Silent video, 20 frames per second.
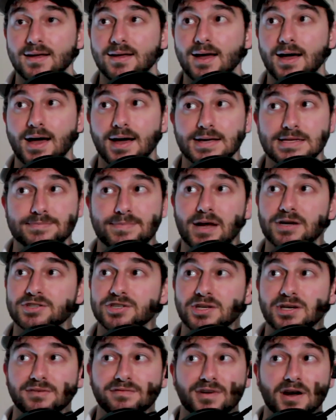
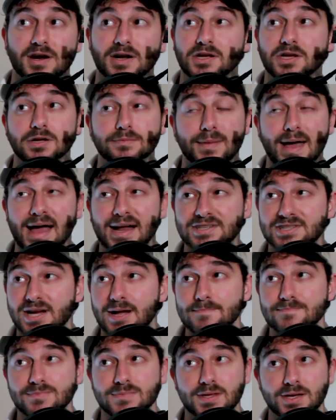especially in a very good matchup.